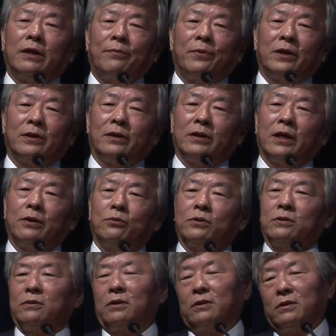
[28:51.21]
I mean,
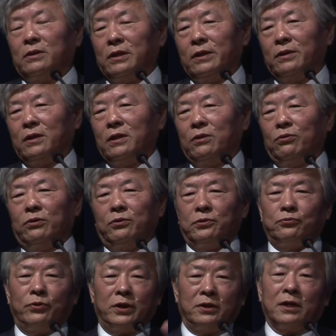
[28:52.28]
I always
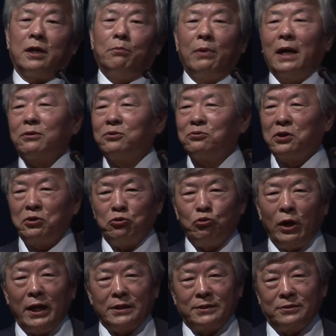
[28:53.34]
wanted to come back to the
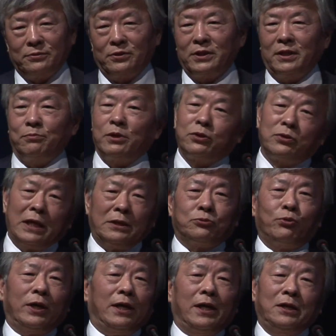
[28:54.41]
U.S. Okay, because
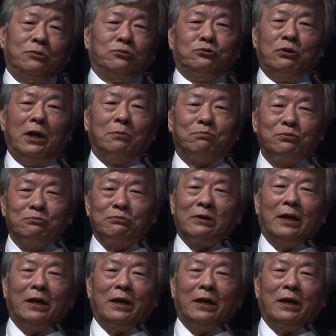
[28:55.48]
that's where I grew up.